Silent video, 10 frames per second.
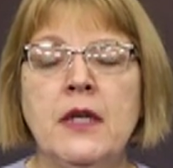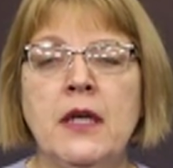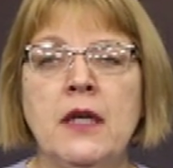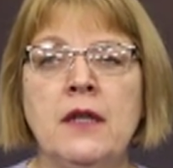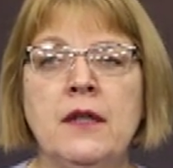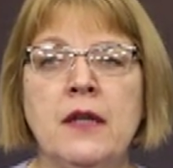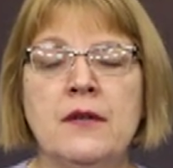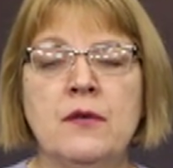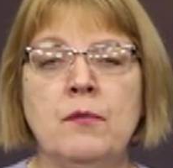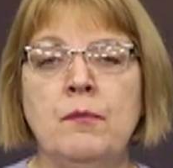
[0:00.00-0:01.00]
and it
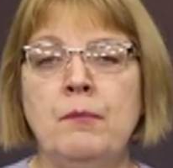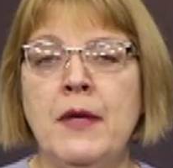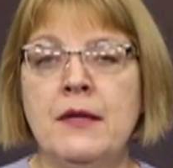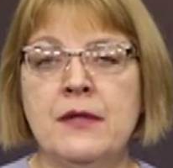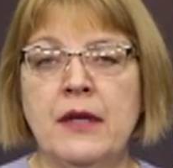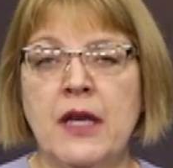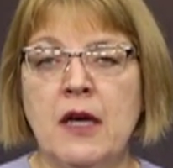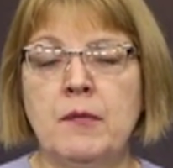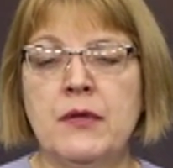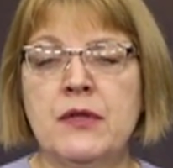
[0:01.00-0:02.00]
has an amazing
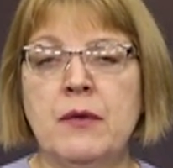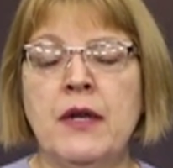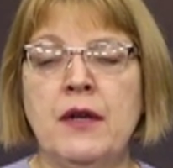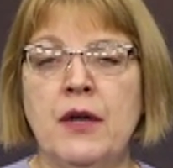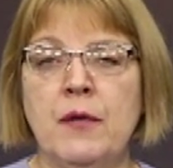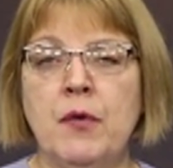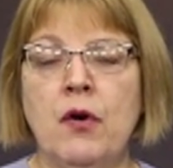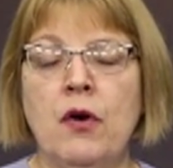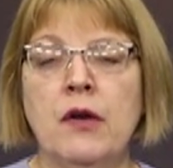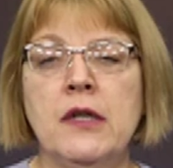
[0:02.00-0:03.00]
campus right in Hyde
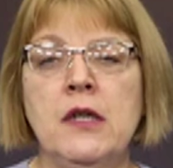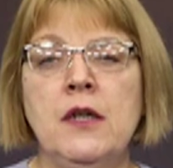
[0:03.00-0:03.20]
Park.